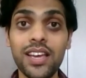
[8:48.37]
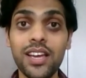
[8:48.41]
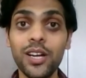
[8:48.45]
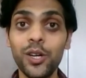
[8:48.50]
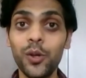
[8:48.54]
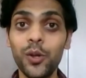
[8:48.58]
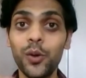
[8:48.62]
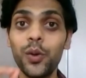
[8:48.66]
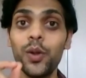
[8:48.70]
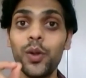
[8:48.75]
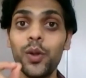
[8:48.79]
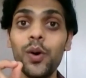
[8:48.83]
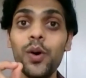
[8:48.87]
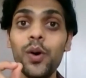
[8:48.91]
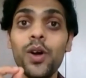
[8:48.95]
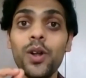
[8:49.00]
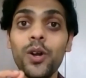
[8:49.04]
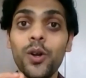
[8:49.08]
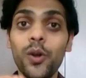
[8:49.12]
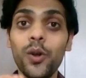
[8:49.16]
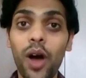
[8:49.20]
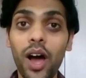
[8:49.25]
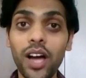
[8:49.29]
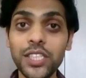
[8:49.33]
to
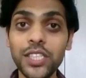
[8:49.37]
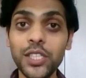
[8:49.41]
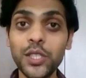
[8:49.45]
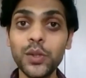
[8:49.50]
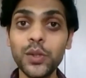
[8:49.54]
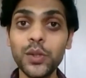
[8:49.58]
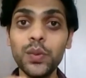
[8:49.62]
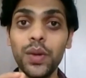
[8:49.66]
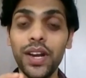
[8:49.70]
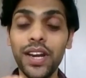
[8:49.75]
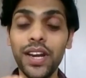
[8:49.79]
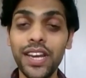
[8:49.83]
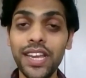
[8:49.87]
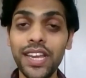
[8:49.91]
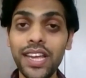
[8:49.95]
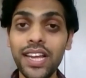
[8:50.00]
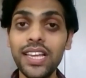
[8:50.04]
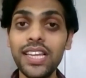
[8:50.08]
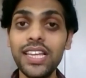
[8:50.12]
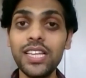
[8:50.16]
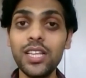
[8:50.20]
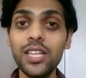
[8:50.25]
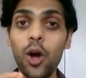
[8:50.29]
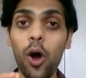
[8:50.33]
to achieve
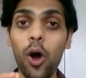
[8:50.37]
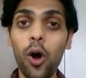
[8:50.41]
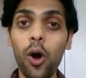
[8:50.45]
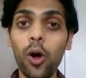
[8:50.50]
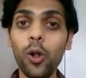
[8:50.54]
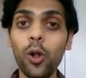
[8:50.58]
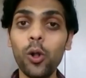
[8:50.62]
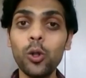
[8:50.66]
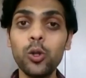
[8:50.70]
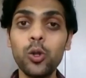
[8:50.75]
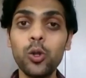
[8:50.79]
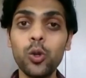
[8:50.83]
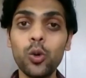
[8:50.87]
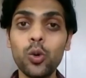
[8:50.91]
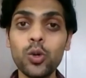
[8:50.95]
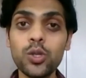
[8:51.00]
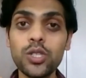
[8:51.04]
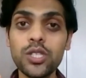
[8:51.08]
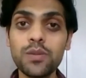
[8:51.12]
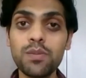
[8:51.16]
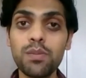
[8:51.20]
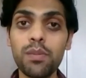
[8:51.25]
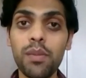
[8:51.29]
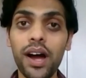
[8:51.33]
really all those
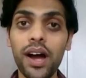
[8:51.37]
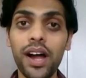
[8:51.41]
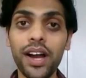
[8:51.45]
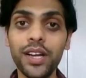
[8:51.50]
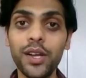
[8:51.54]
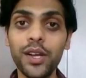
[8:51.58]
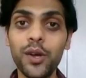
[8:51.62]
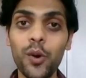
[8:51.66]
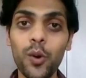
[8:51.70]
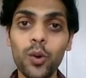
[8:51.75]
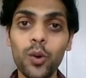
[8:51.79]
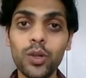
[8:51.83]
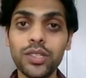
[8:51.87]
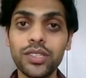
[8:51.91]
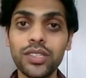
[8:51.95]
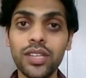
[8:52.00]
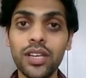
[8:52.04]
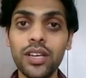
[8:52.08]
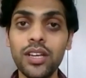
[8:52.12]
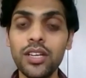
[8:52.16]
smart goals.